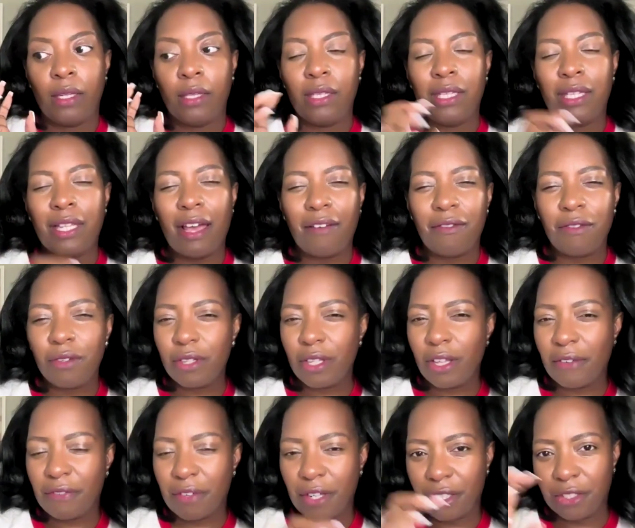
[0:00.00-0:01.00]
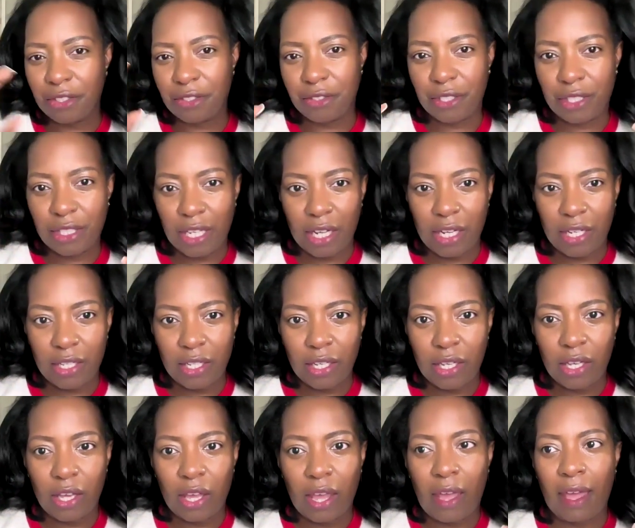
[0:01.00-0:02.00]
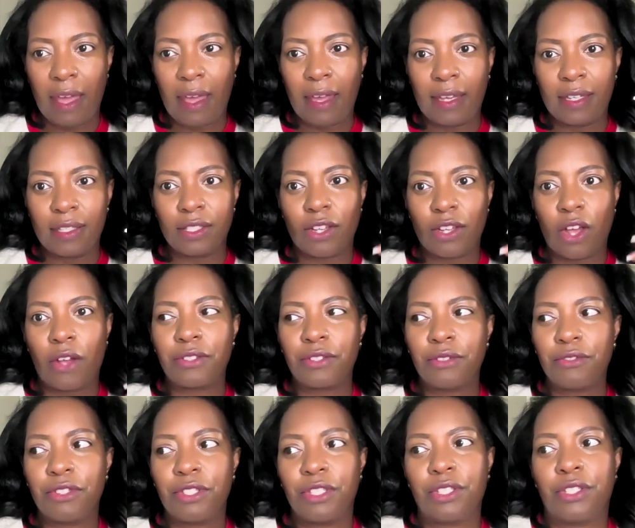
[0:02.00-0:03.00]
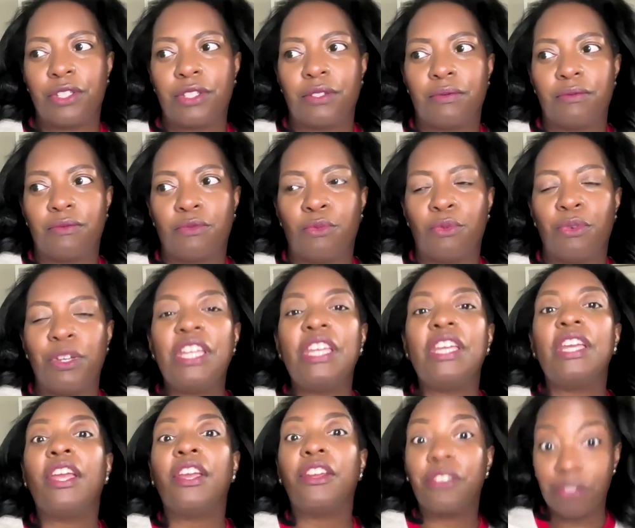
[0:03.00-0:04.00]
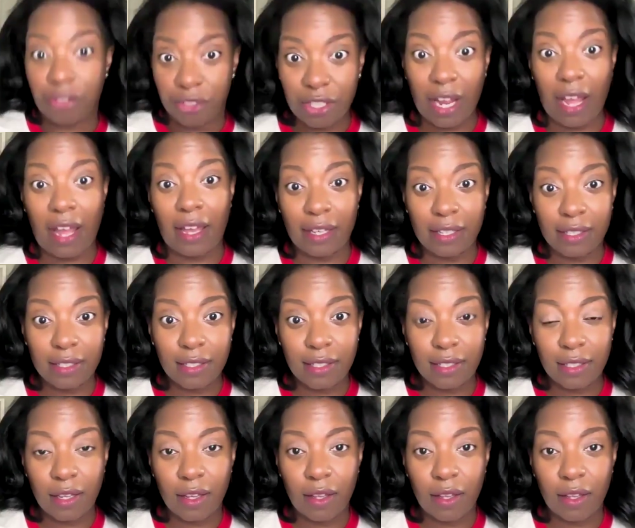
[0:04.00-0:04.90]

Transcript: level of understanding and also just re-energize